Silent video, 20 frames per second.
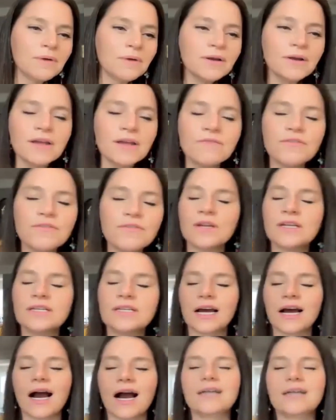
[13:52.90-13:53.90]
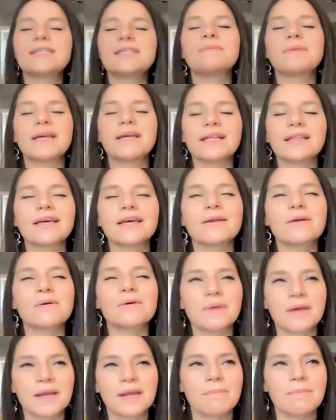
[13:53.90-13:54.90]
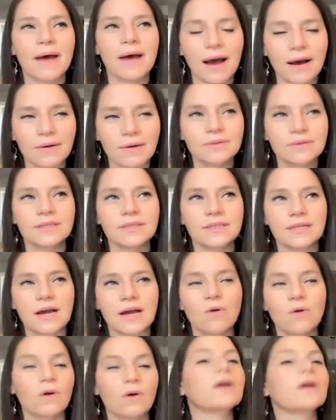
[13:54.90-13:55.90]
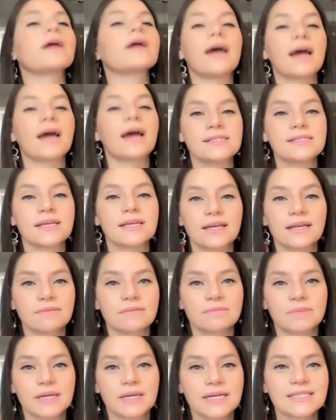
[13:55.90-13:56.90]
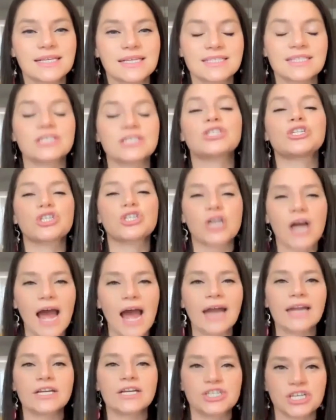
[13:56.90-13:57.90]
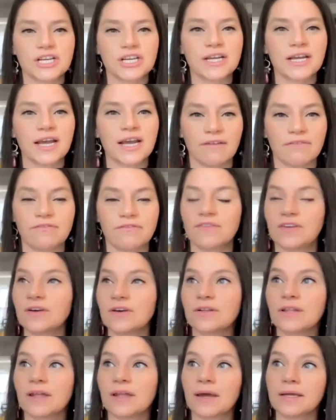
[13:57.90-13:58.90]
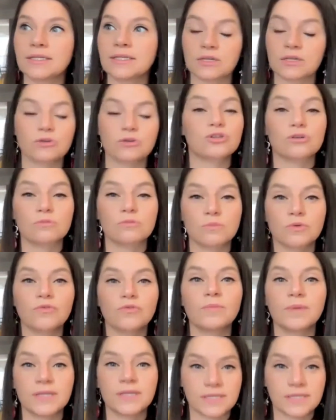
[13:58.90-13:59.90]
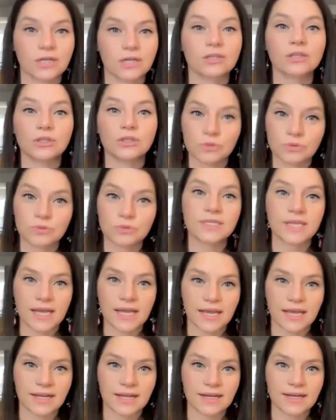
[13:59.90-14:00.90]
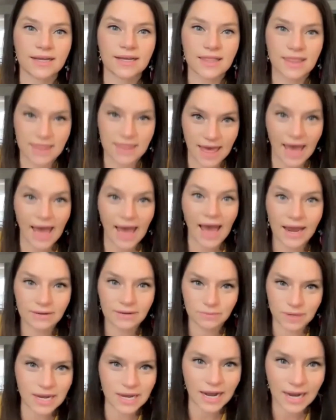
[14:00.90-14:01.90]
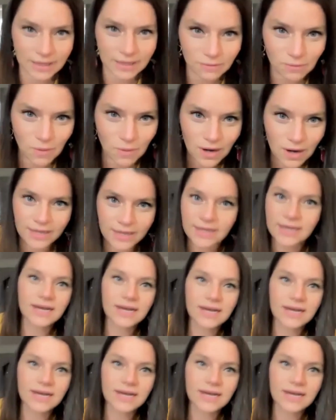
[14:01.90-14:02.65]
wondering if you can talk to me a little bit about organizing, because as a strategy, I feel like social movements are losing that. We kind of want to